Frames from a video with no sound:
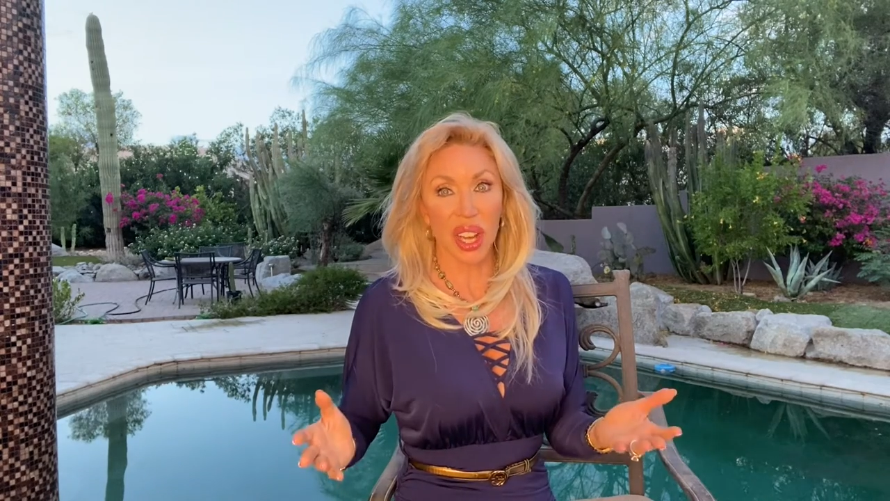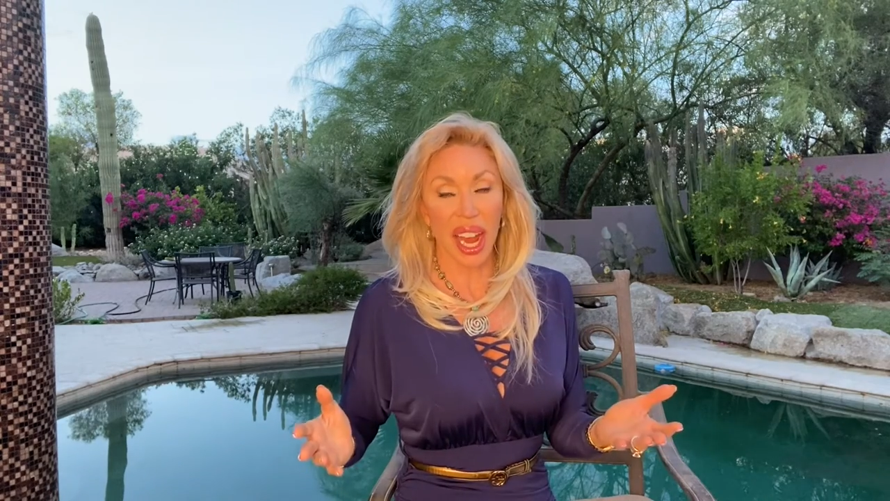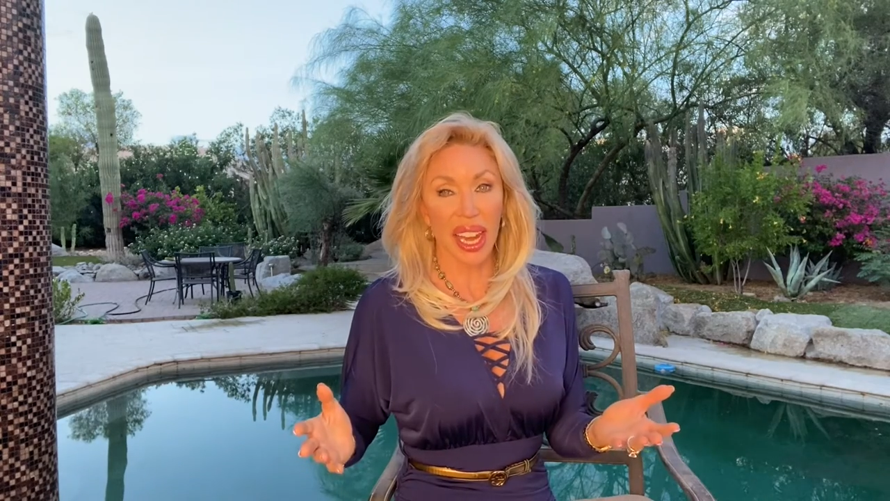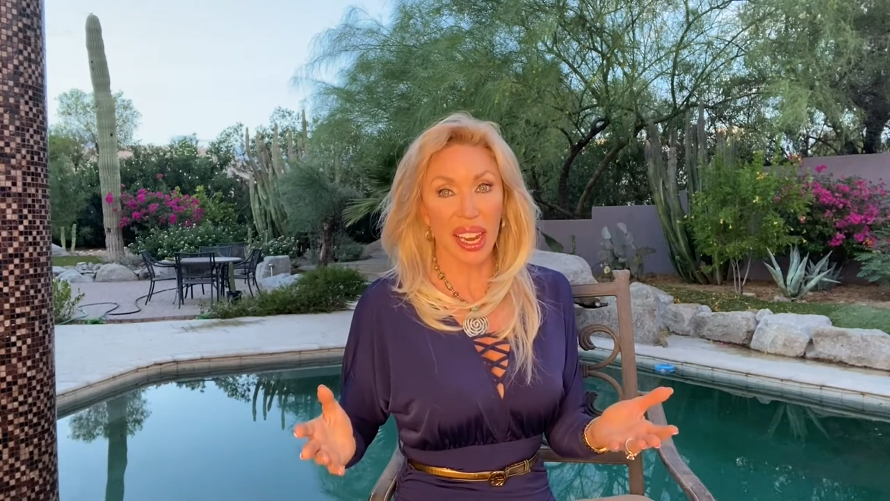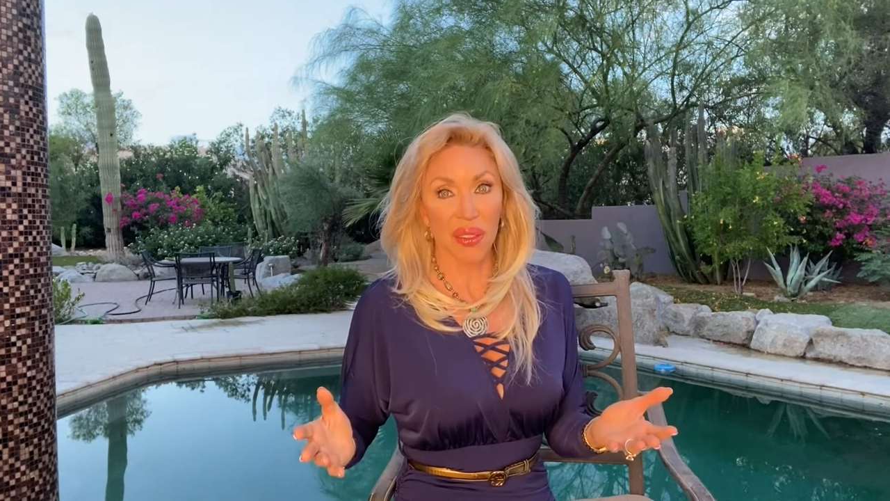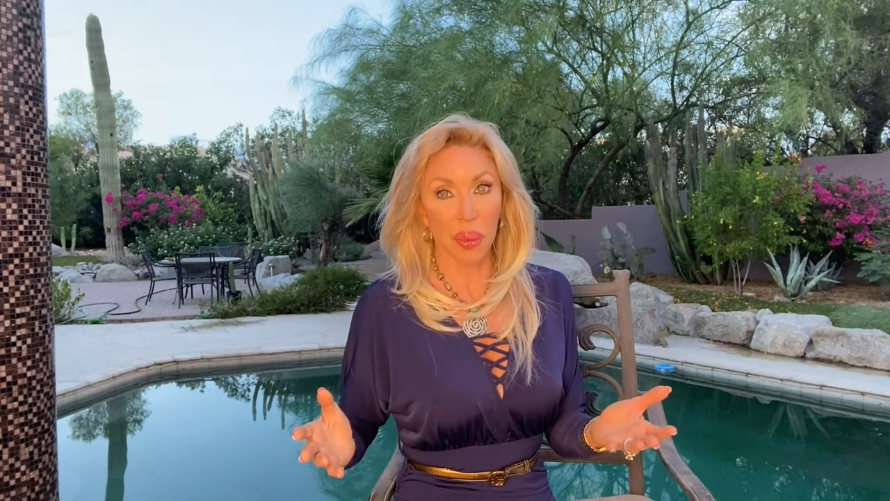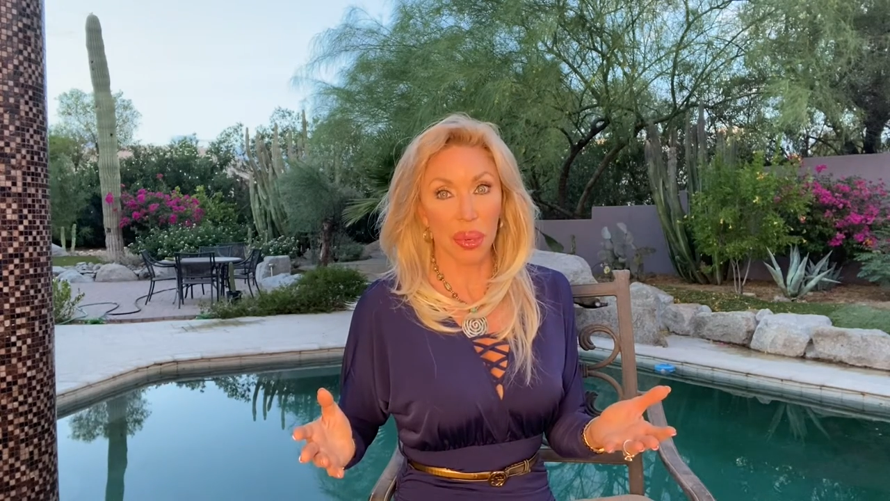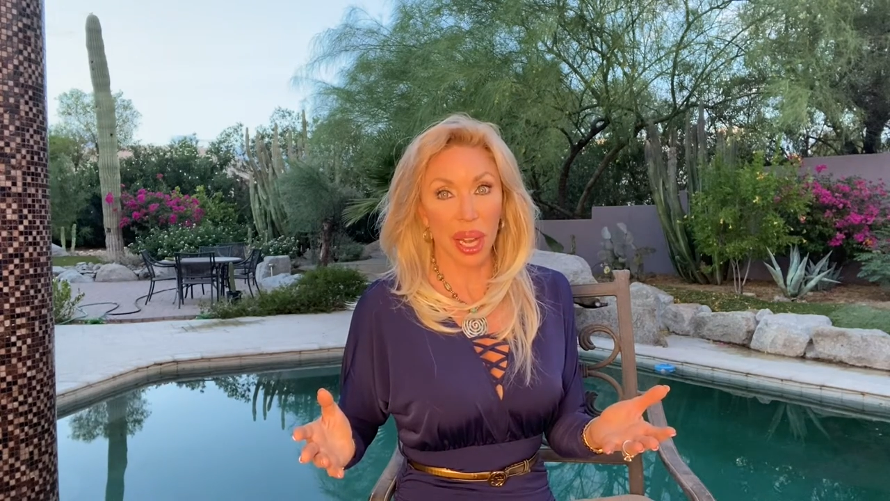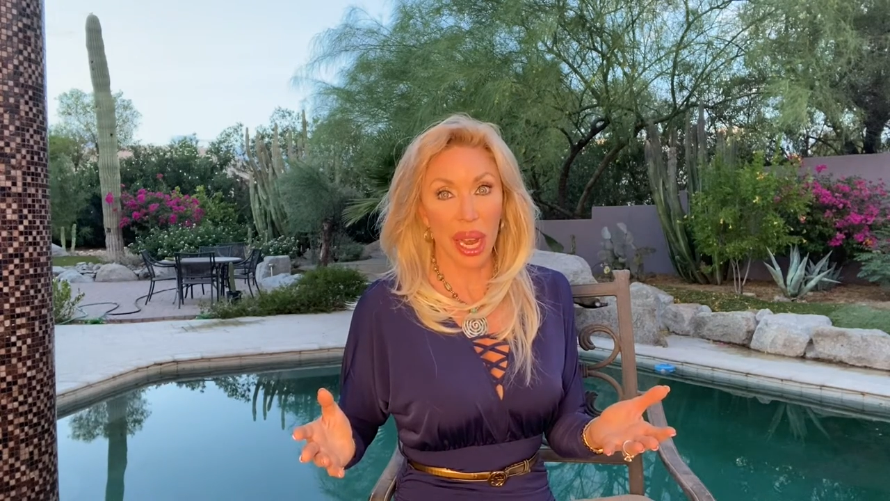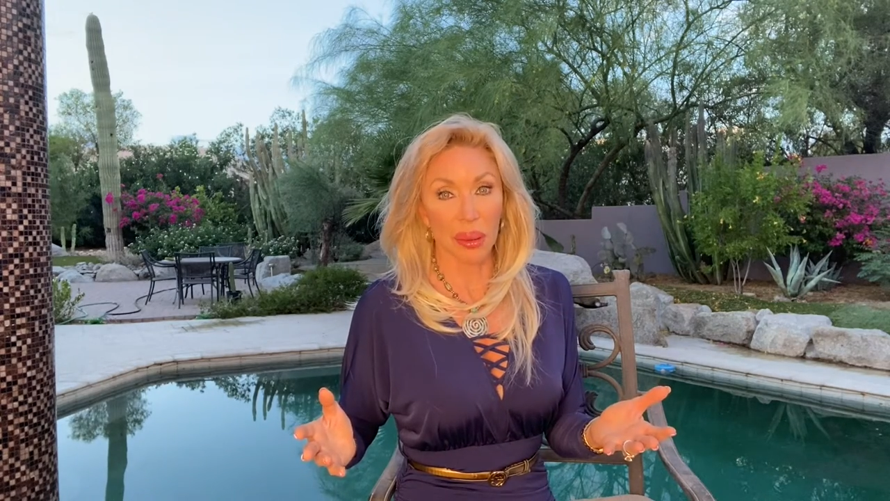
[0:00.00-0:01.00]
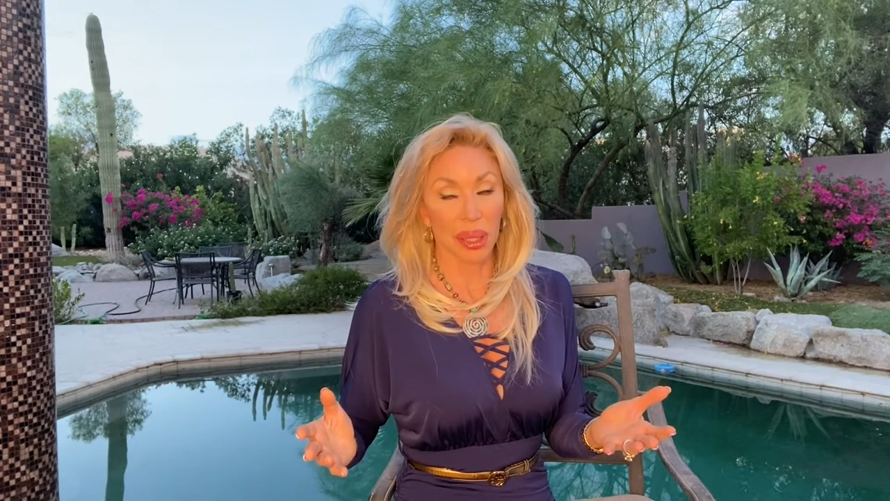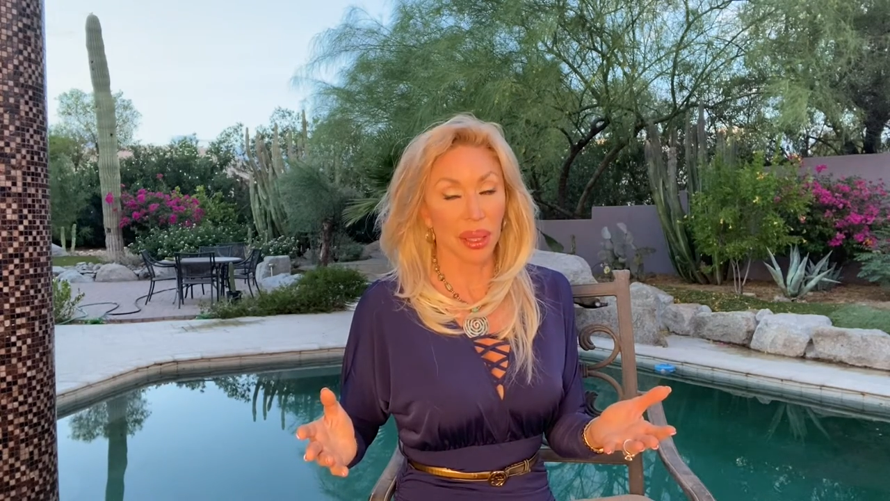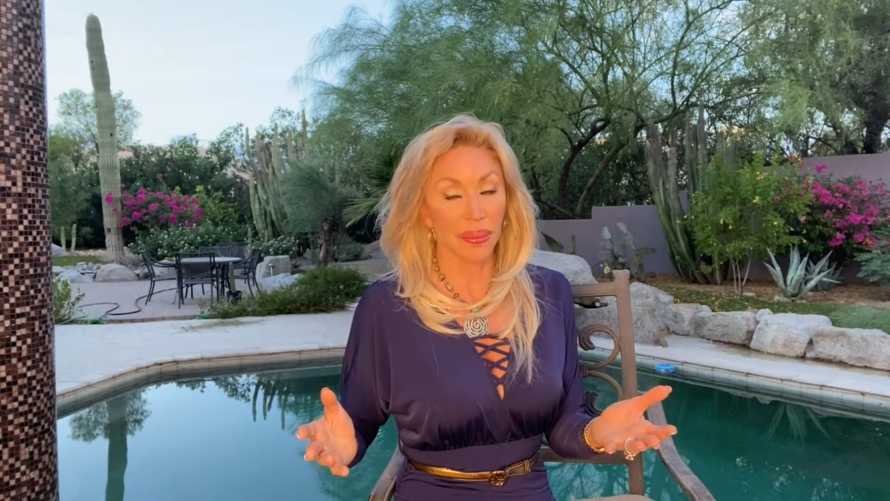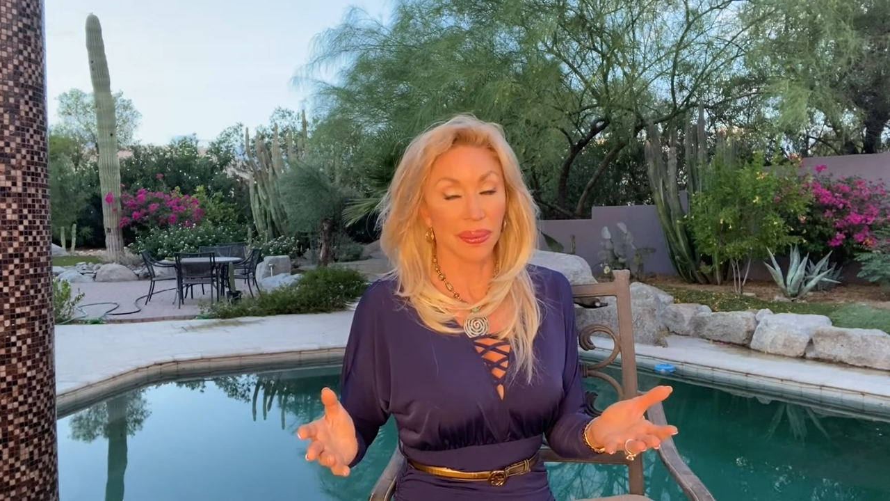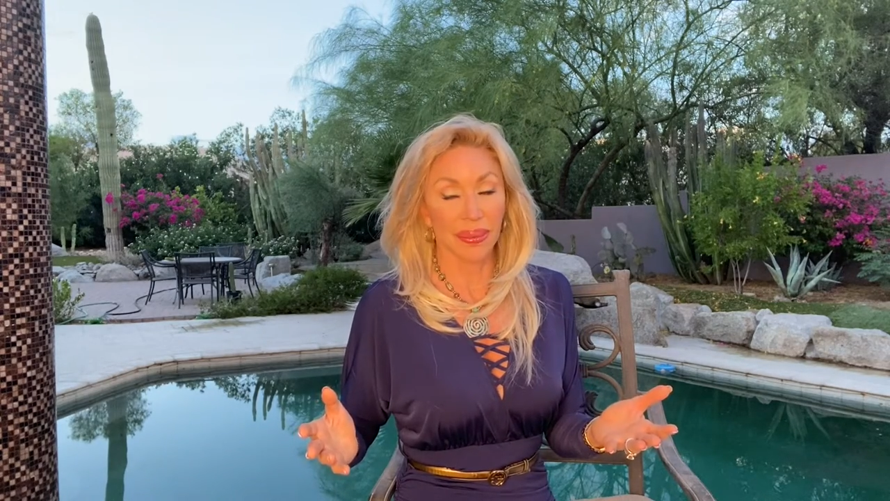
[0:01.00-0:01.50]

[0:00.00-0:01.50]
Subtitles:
I have a problem,